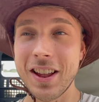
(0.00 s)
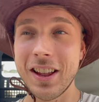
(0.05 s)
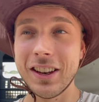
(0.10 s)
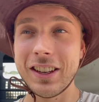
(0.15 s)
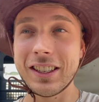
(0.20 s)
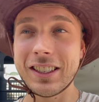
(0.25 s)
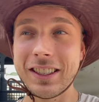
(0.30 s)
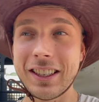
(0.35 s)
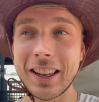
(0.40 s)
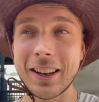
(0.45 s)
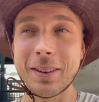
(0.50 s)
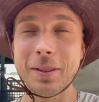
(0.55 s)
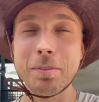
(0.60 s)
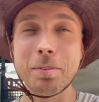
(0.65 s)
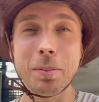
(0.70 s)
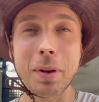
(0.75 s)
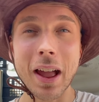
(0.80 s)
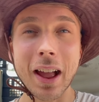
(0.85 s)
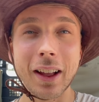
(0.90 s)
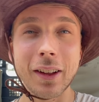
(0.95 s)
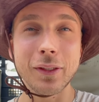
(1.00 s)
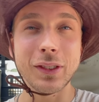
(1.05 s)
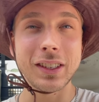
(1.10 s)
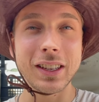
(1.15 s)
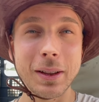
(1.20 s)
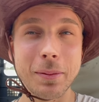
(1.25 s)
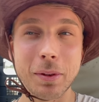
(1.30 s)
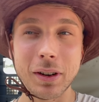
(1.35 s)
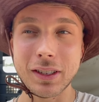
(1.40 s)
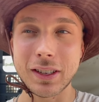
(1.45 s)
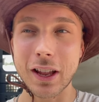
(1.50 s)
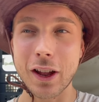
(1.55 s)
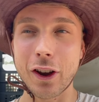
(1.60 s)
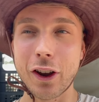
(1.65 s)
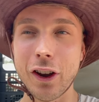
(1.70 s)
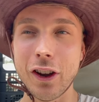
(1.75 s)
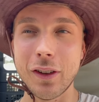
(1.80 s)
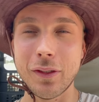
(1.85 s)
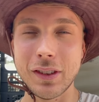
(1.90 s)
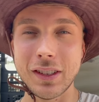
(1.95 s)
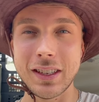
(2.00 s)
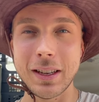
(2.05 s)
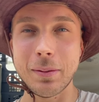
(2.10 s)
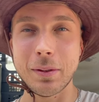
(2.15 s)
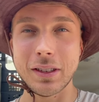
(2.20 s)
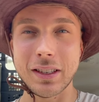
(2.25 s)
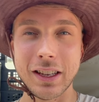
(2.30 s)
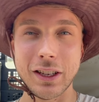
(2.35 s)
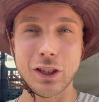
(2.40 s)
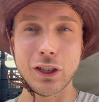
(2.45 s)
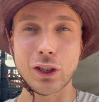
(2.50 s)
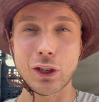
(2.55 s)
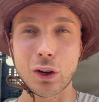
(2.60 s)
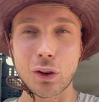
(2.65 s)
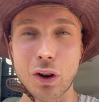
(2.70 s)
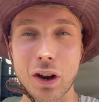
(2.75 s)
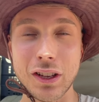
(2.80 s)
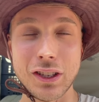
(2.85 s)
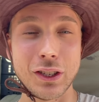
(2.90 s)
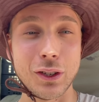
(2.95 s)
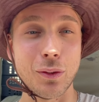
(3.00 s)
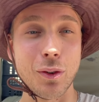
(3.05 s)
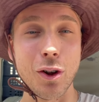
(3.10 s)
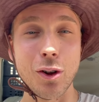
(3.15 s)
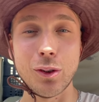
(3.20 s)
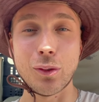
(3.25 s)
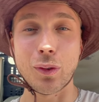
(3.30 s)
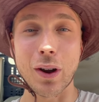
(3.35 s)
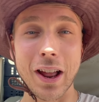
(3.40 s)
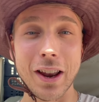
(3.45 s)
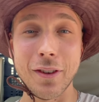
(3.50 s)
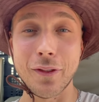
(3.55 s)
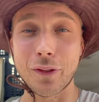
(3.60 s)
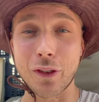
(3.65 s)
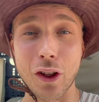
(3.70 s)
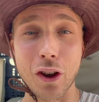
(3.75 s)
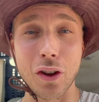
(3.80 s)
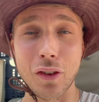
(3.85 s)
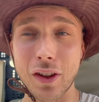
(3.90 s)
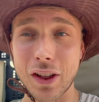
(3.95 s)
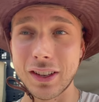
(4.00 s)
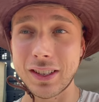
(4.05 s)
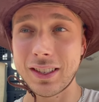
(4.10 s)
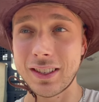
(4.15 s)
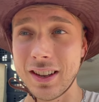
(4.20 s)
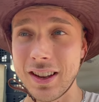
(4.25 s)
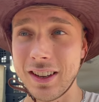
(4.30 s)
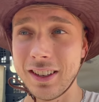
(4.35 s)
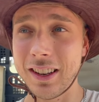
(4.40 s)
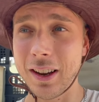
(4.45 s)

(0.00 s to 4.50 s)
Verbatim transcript: This, the pack of zebras, the herd of zebras, they just crossed the road right in front of us.